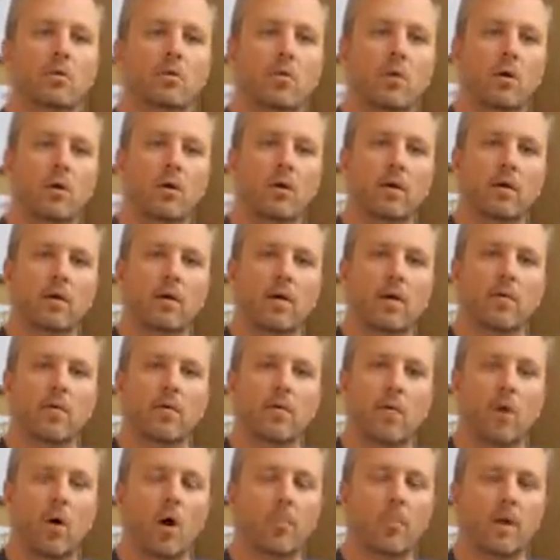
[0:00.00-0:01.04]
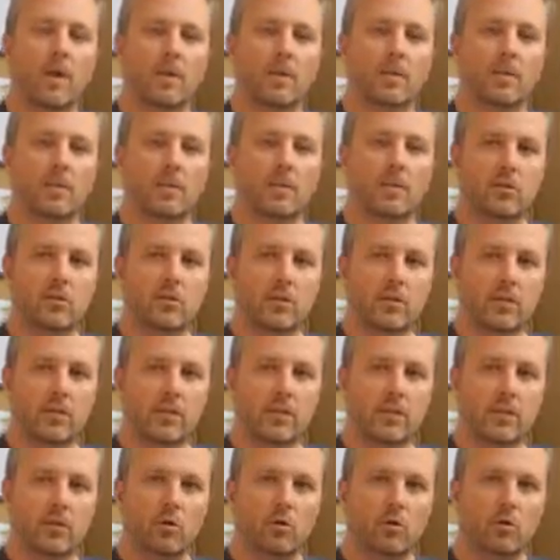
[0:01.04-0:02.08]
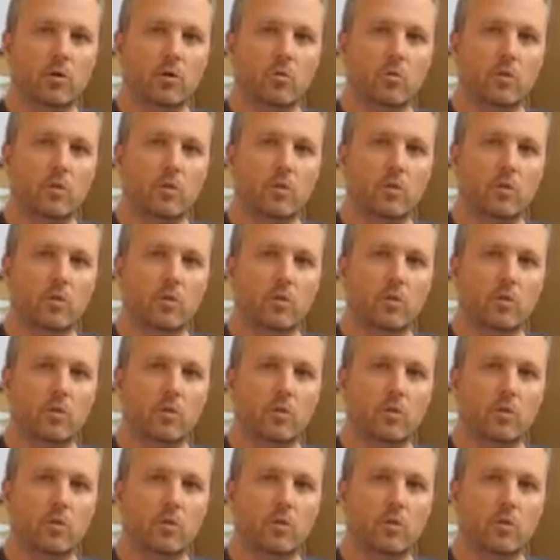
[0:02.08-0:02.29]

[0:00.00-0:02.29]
just want to have them rock, paper, scissors to see